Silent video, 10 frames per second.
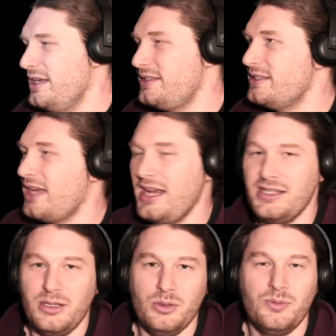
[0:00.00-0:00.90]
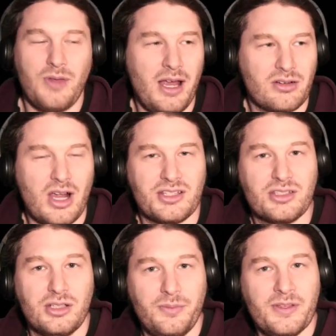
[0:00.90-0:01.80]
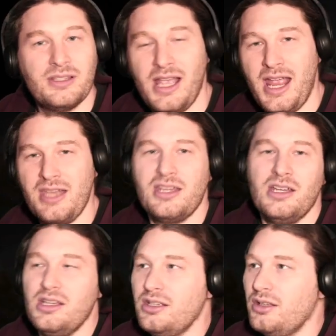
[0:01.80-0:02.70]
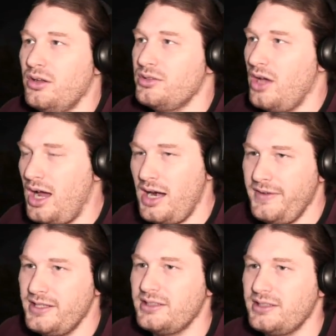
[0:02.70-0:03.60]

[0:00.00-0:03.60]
designed to fly across the surface, land, harvest,